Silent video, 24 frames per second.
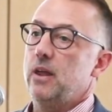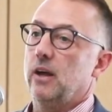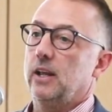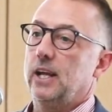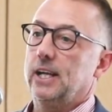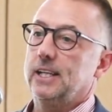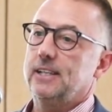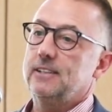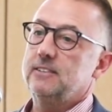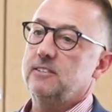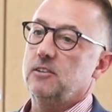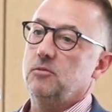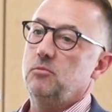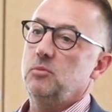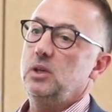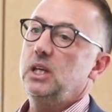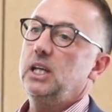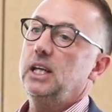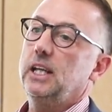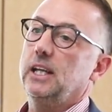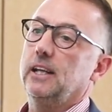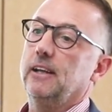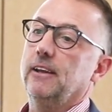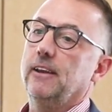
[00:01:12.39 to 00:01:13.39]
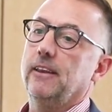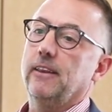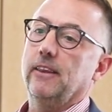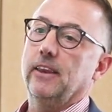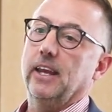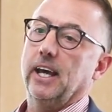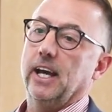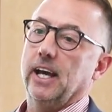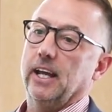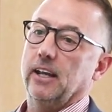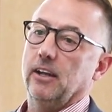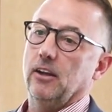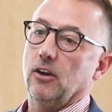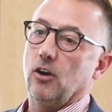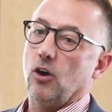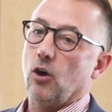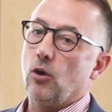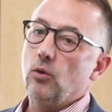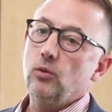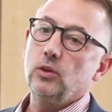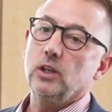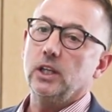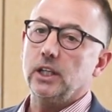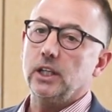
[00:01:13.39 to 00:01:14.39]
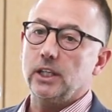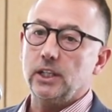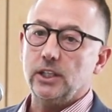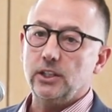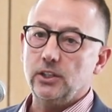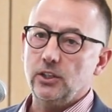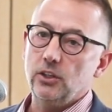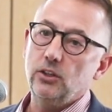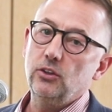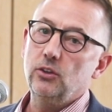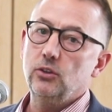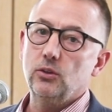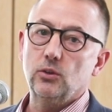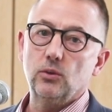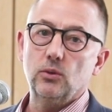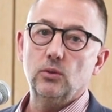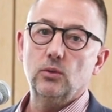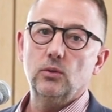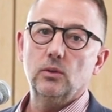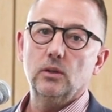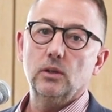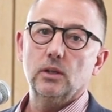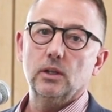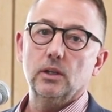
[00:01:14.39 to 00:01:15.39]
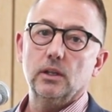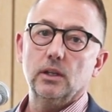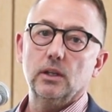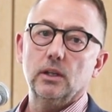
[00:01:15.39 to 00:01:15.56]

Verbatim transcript: Now, that doesn't mean that only you